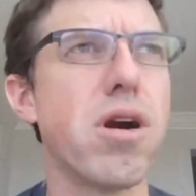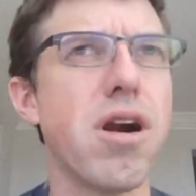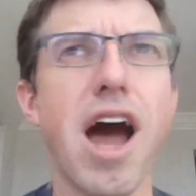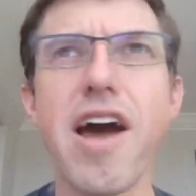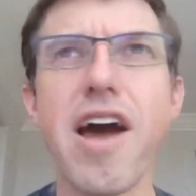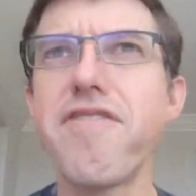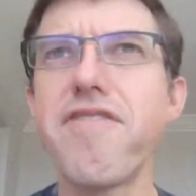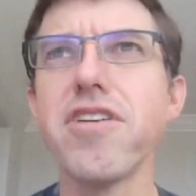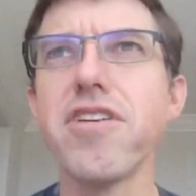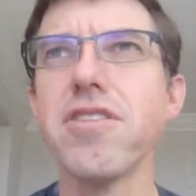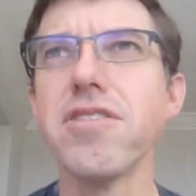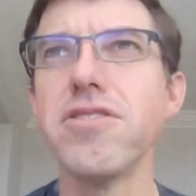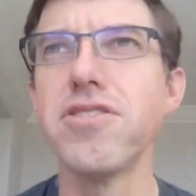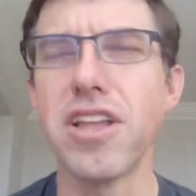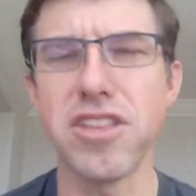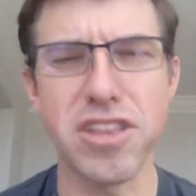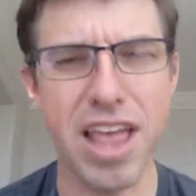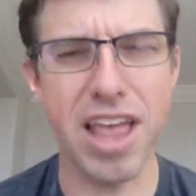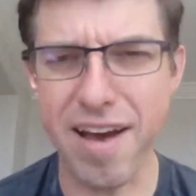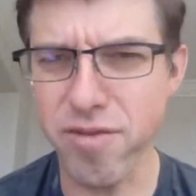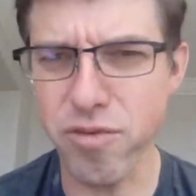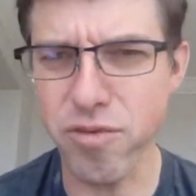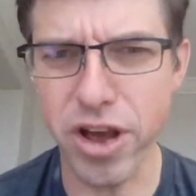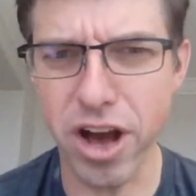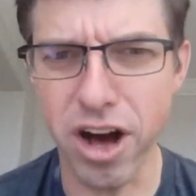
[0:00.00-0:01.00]
I feel that,
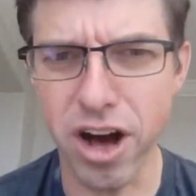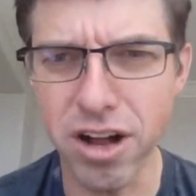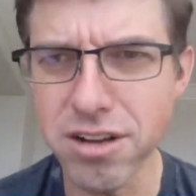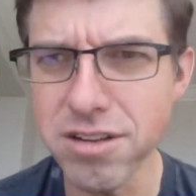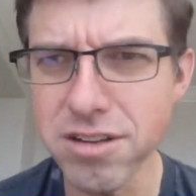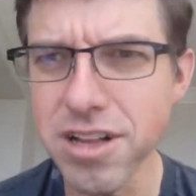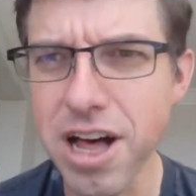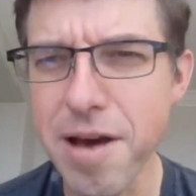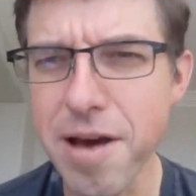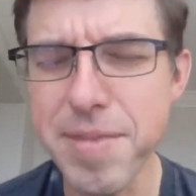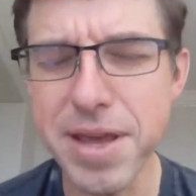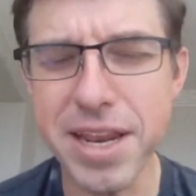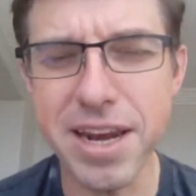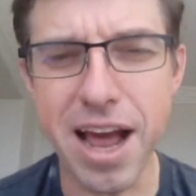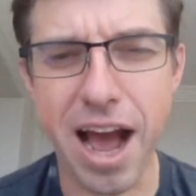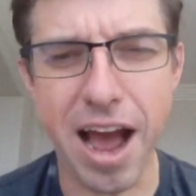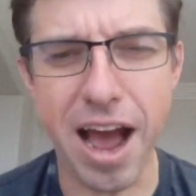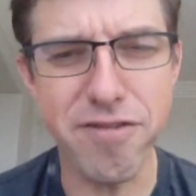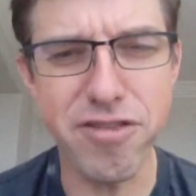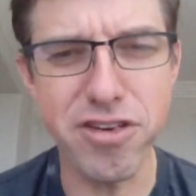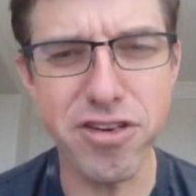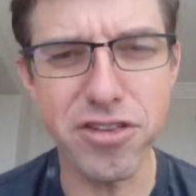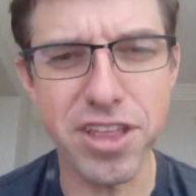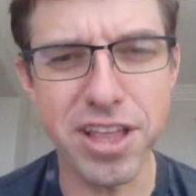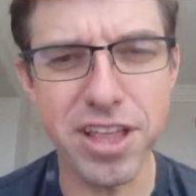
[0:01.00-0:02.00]
haven't we all? I mean, I
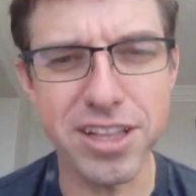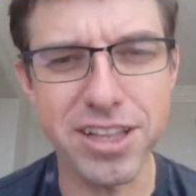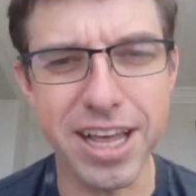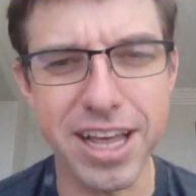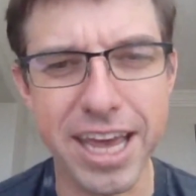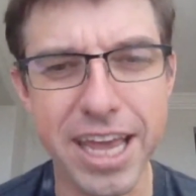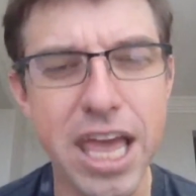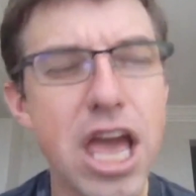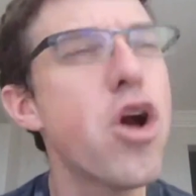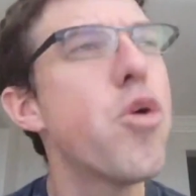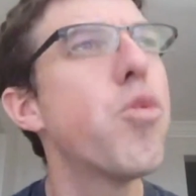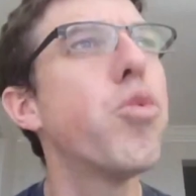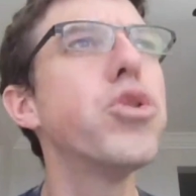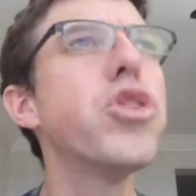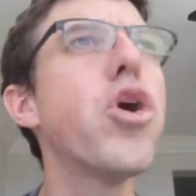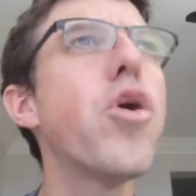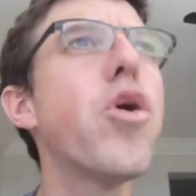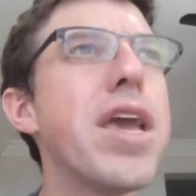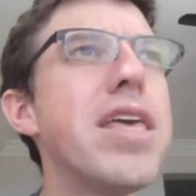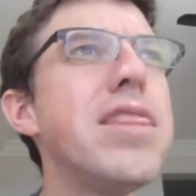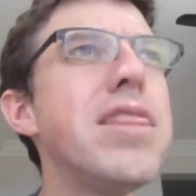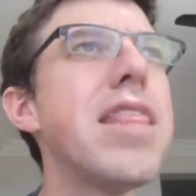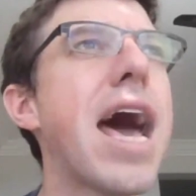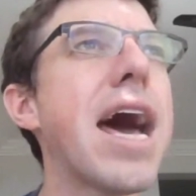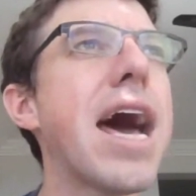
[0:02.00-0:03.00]
feel that like, well, no,
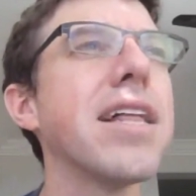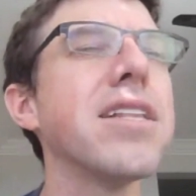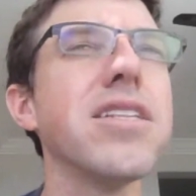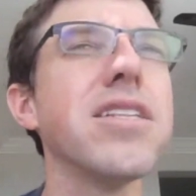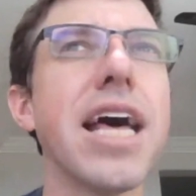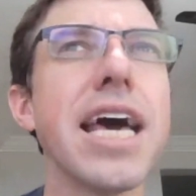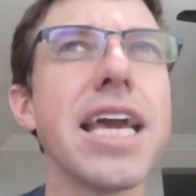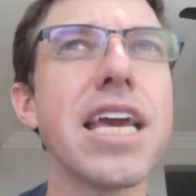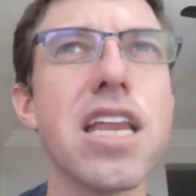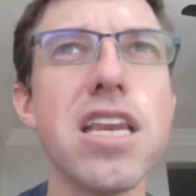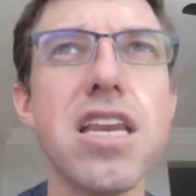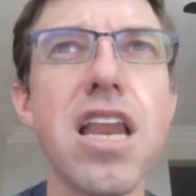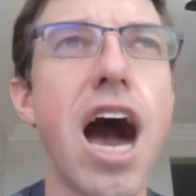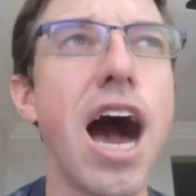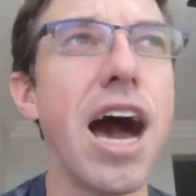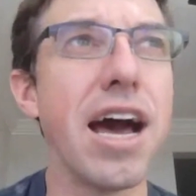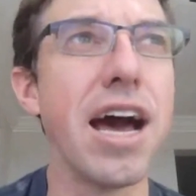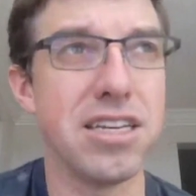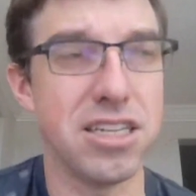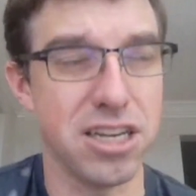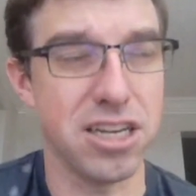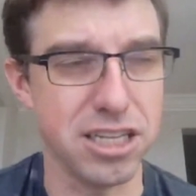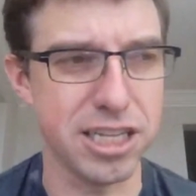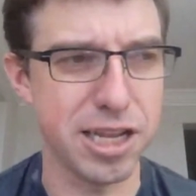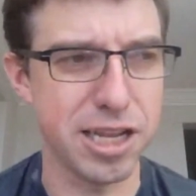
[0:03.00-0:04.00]
in that like
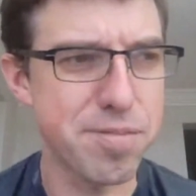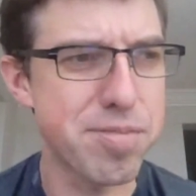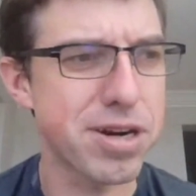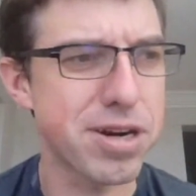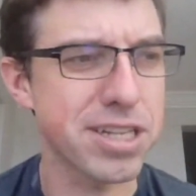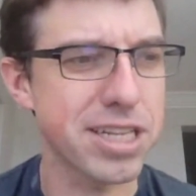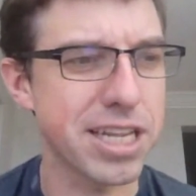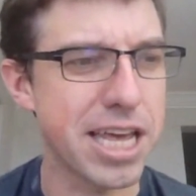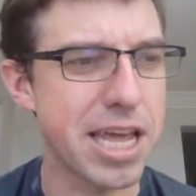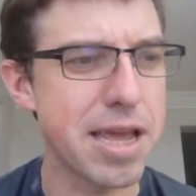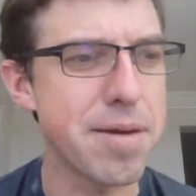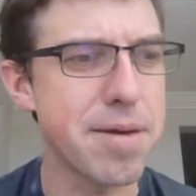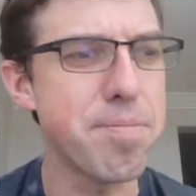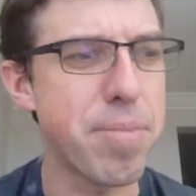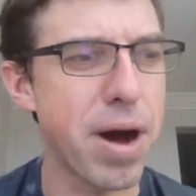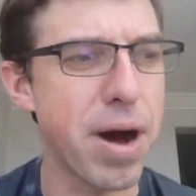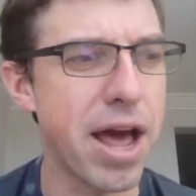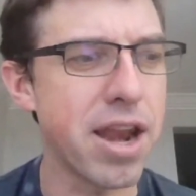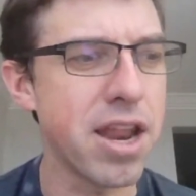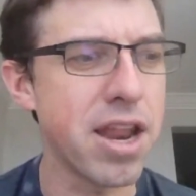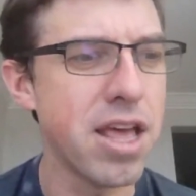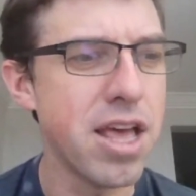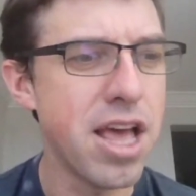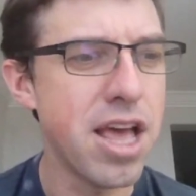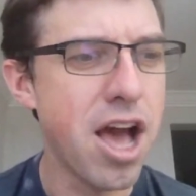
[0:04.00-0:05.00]
not deliberately,
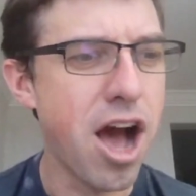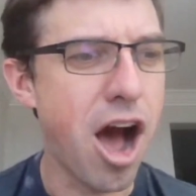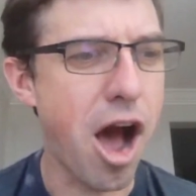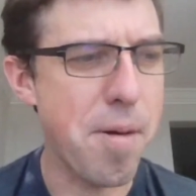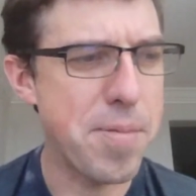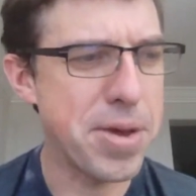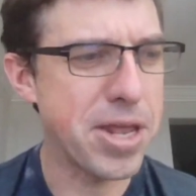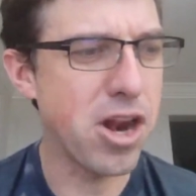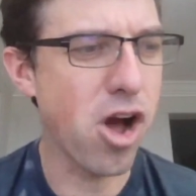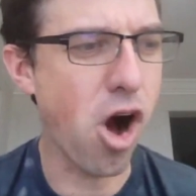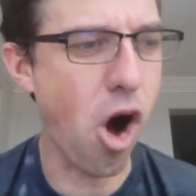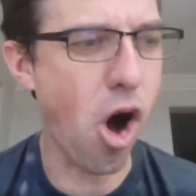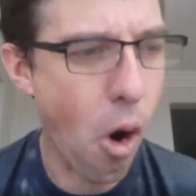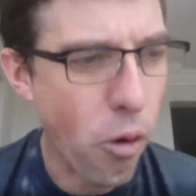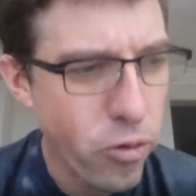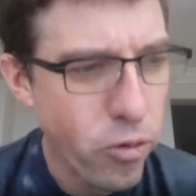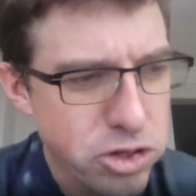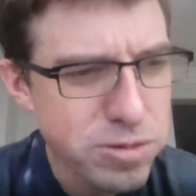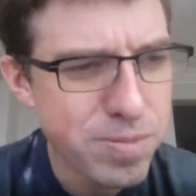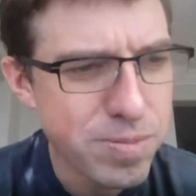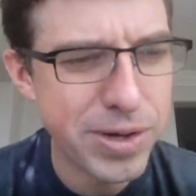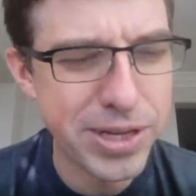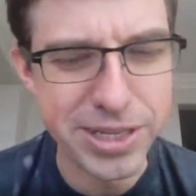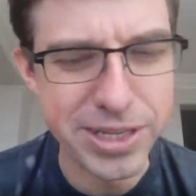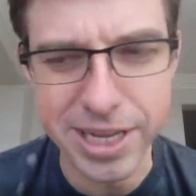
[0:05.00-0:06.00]
but I mean,
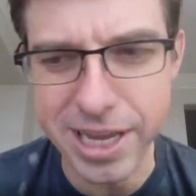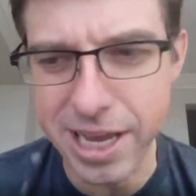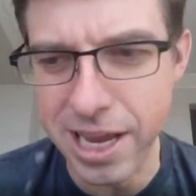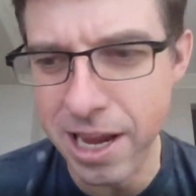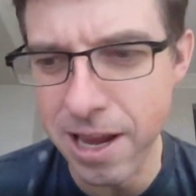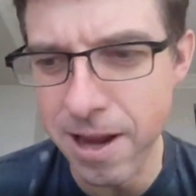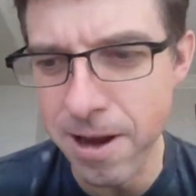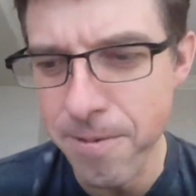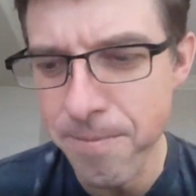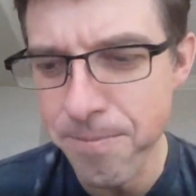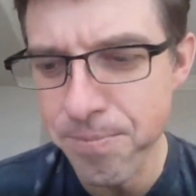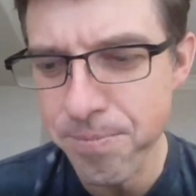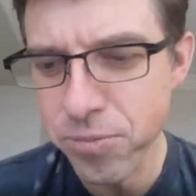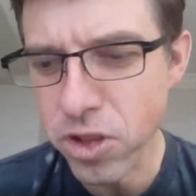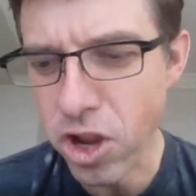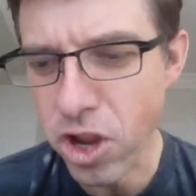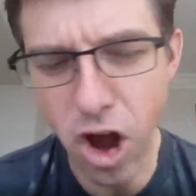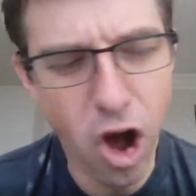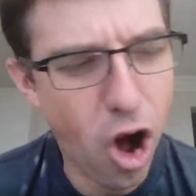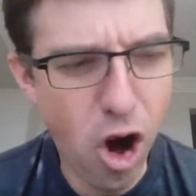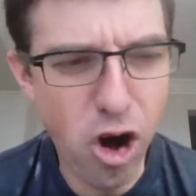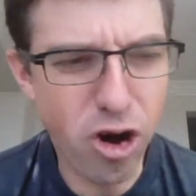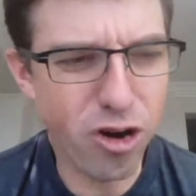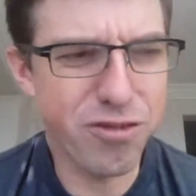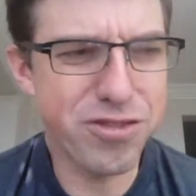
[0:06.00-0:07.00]
ultimately,
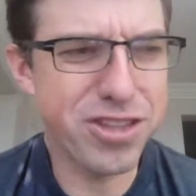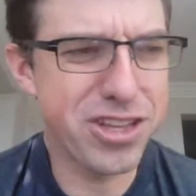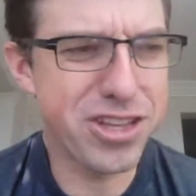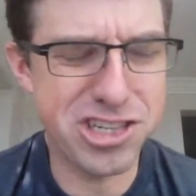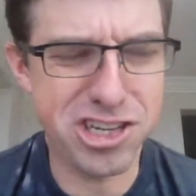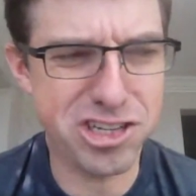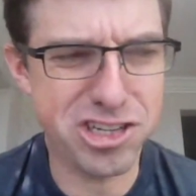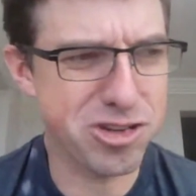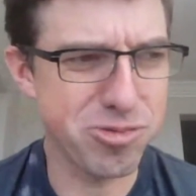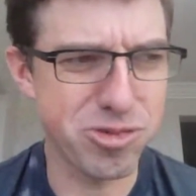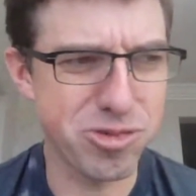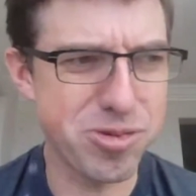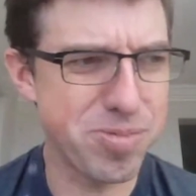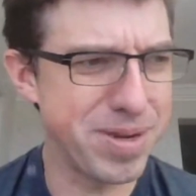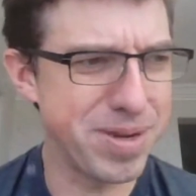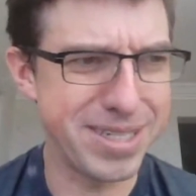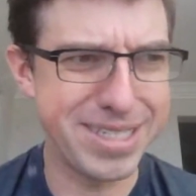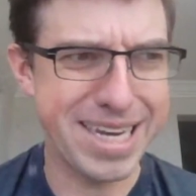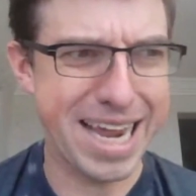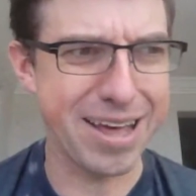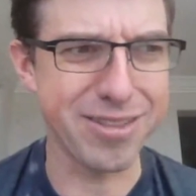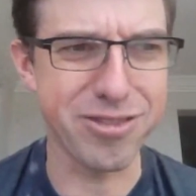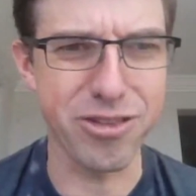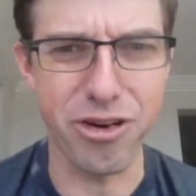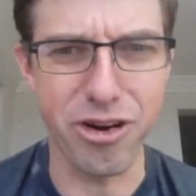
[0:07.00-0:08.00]
all of these systems have been
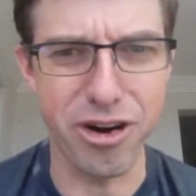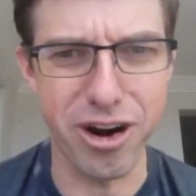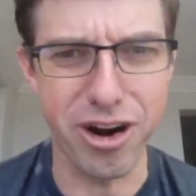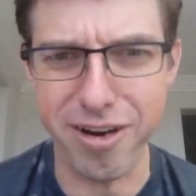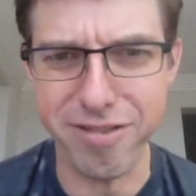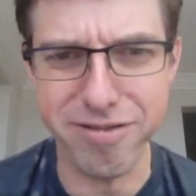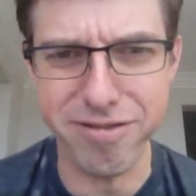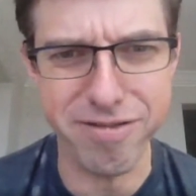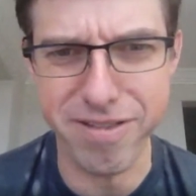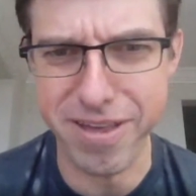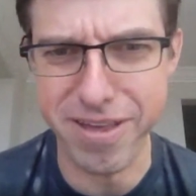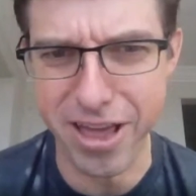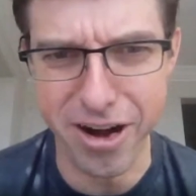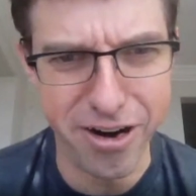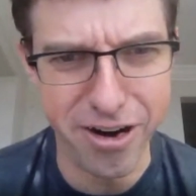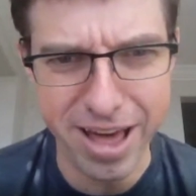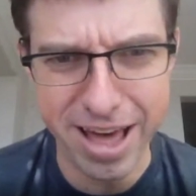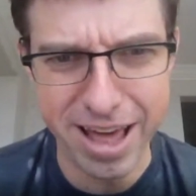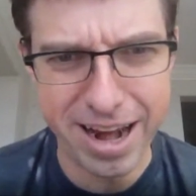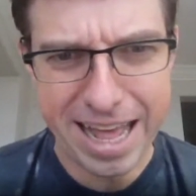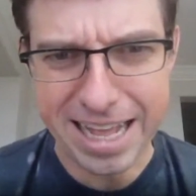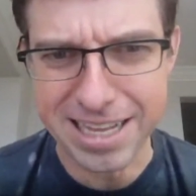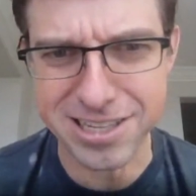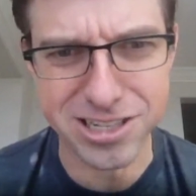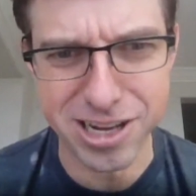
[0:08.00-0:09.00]
downloaded off of the
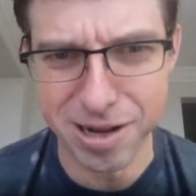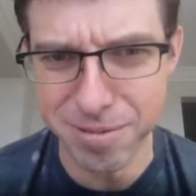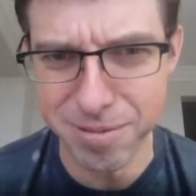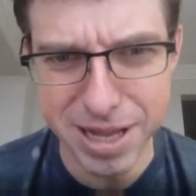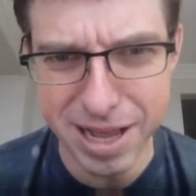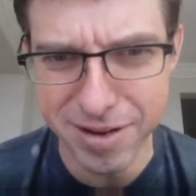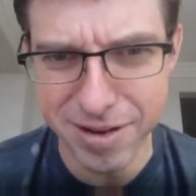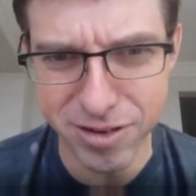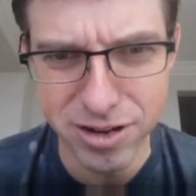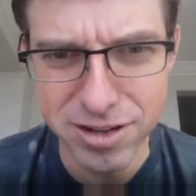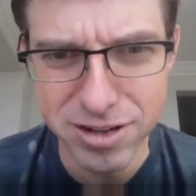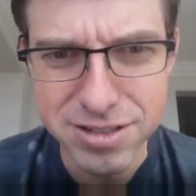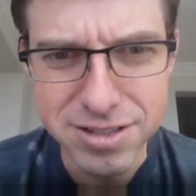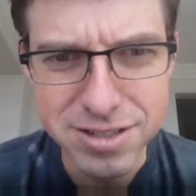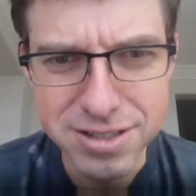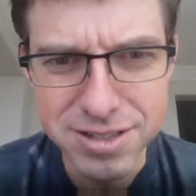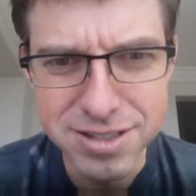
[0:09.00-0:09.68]
internet at some level.